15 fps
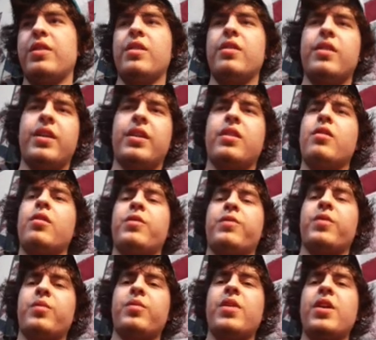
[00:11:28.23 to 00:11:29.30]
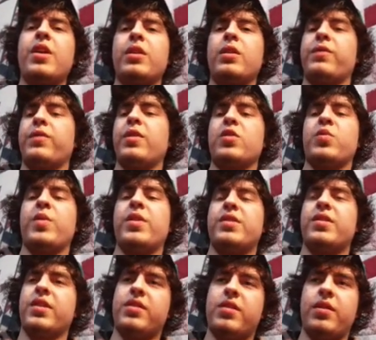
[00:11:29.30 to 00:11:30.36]
Like going from different years, being
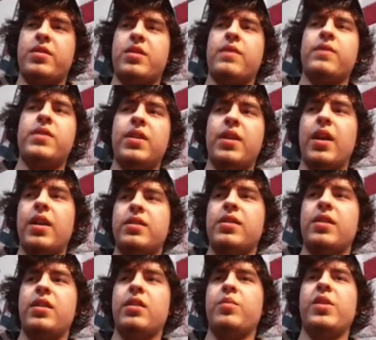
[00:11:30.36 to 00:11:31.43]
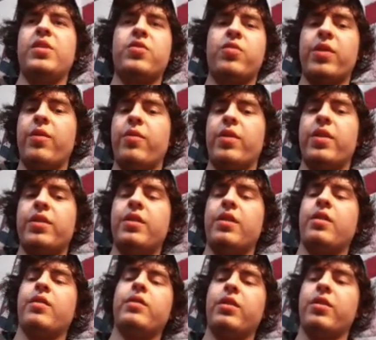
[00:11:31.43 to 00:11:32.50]
16, 17, 18, being 21.
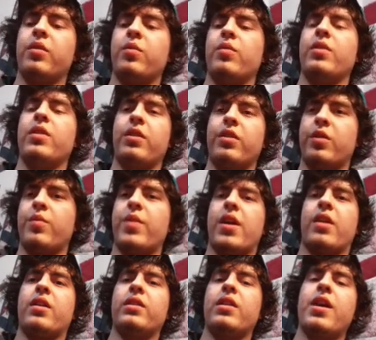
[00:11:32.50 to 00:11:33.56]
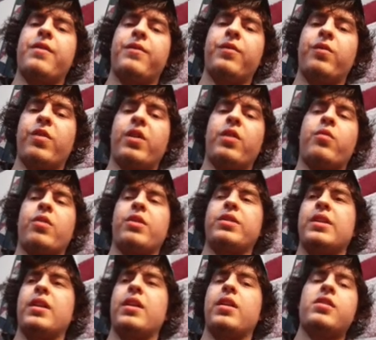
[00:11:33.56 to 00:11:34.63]
And looking back on life and where you were at
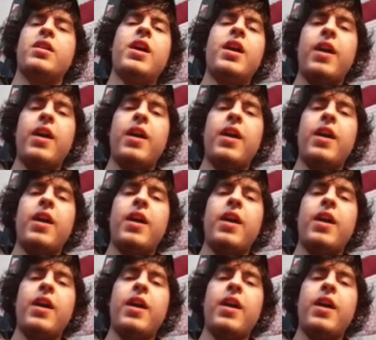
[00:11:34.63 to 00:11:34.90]
that age.